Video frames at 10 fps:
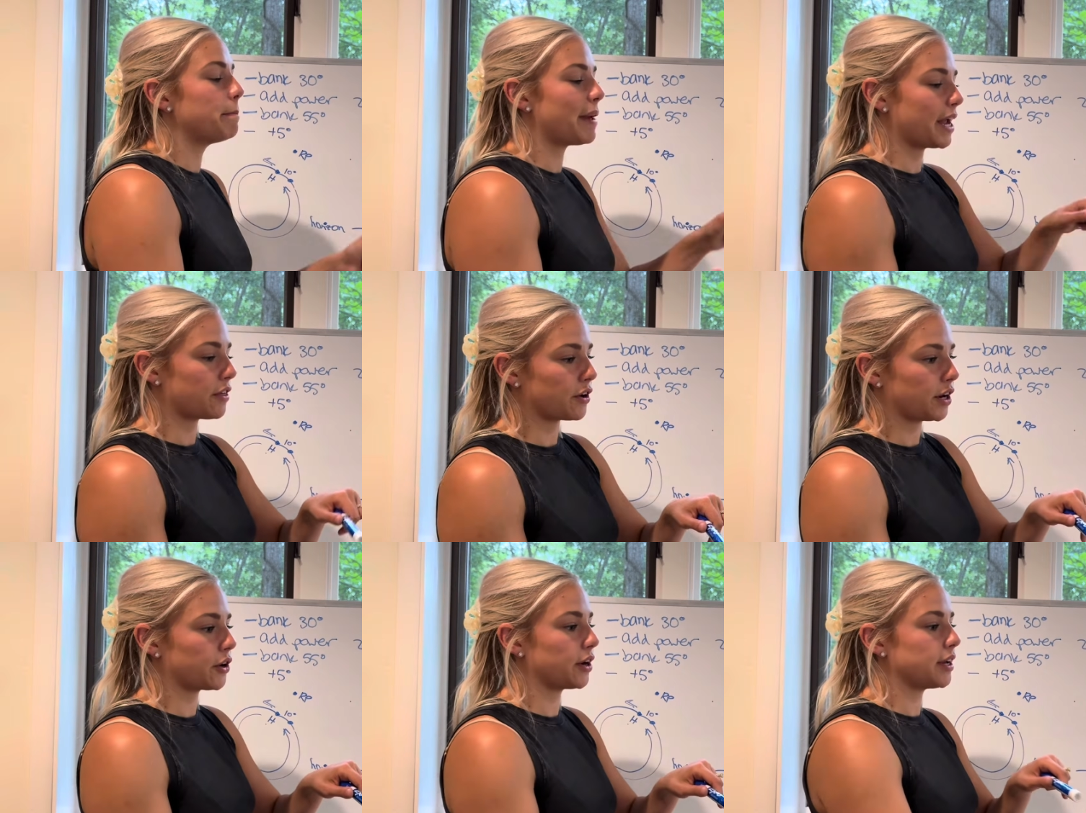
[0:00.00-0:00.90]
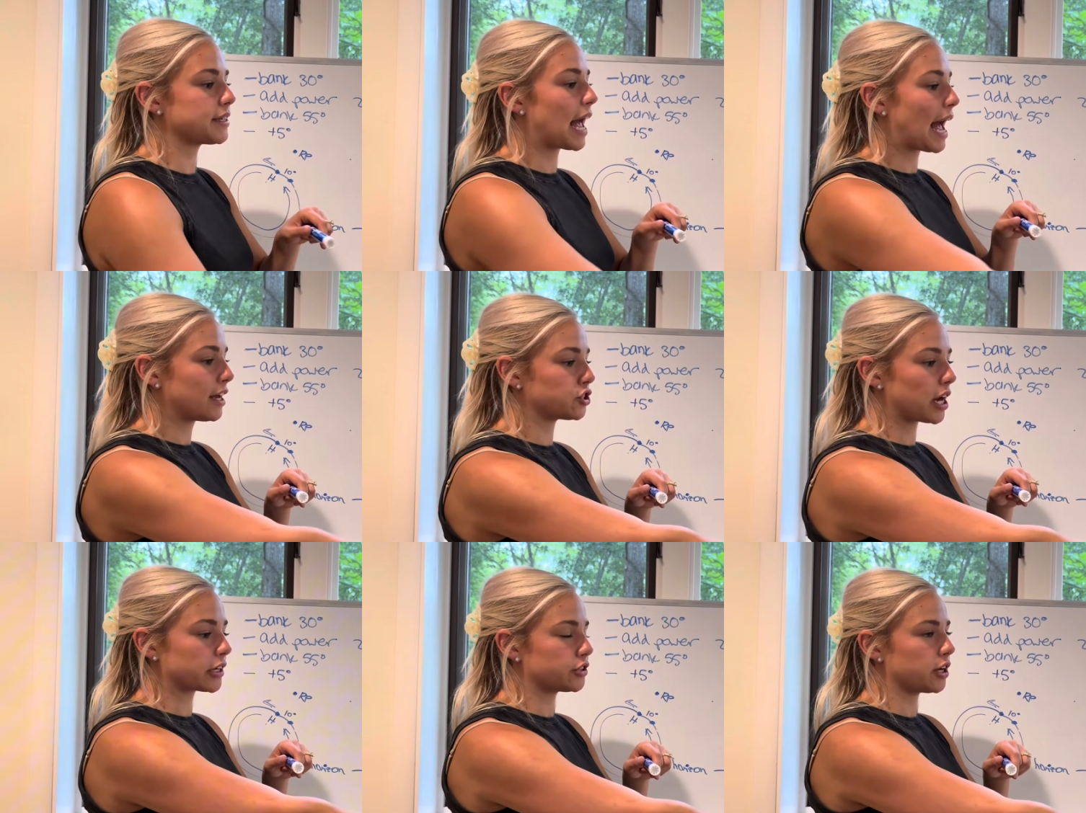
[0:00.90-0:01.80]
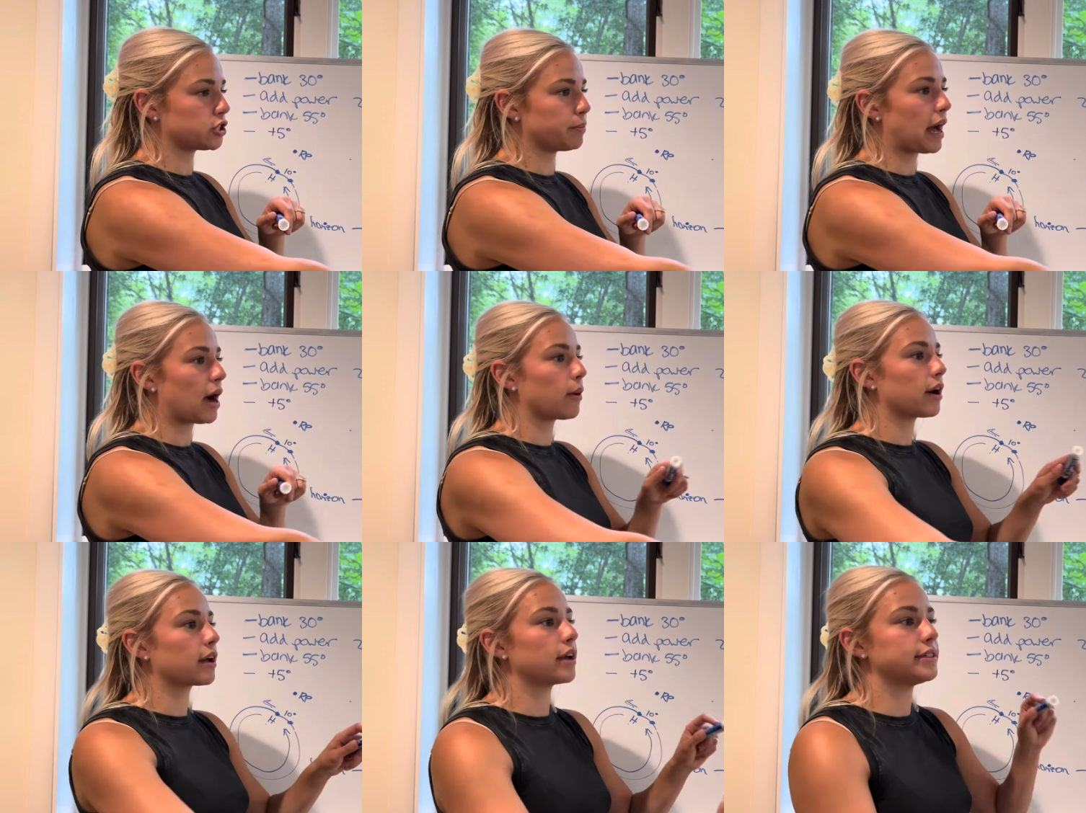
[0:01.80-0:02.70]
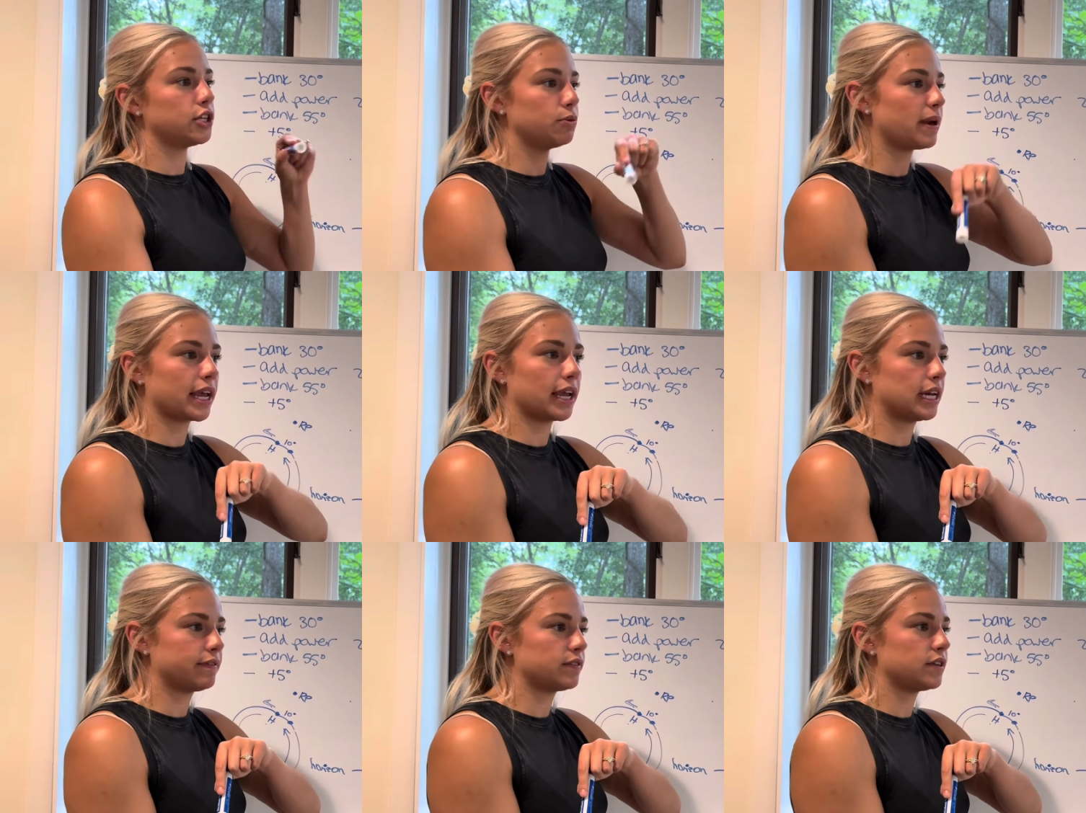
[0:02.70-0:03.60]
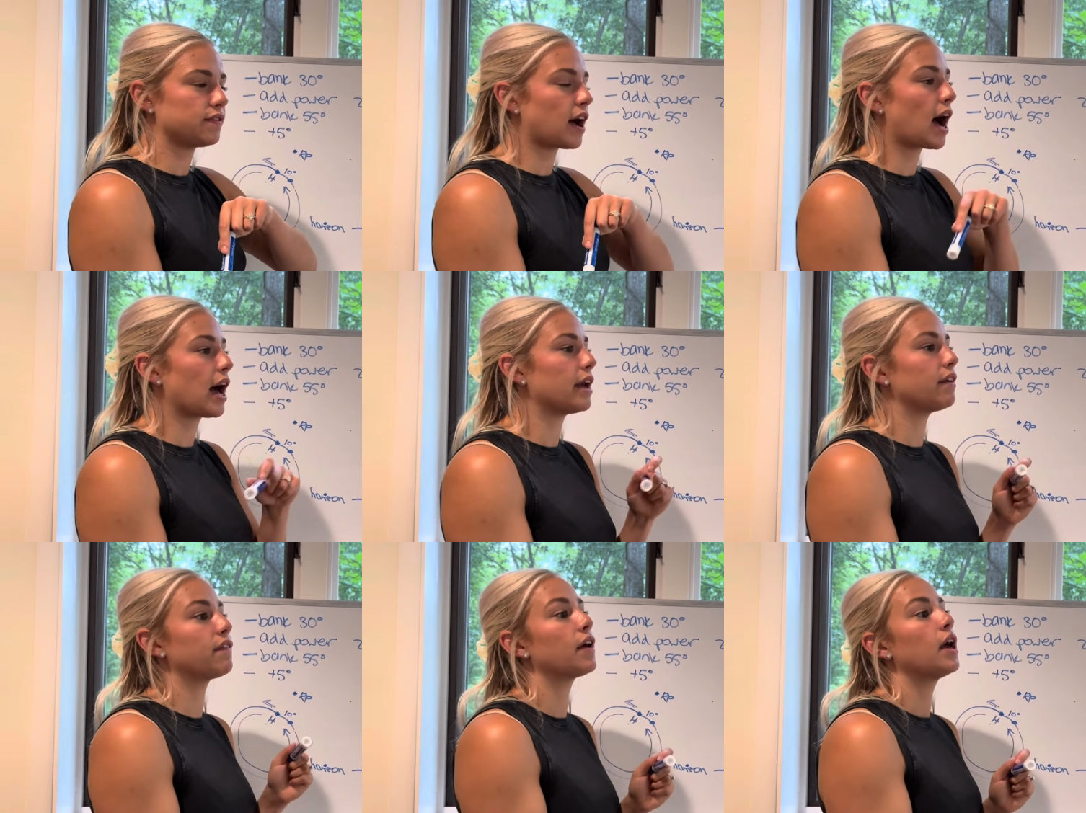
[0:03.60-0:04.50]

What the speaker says: Bank 30 degrees, add your extra touch of power, continue banking to 55,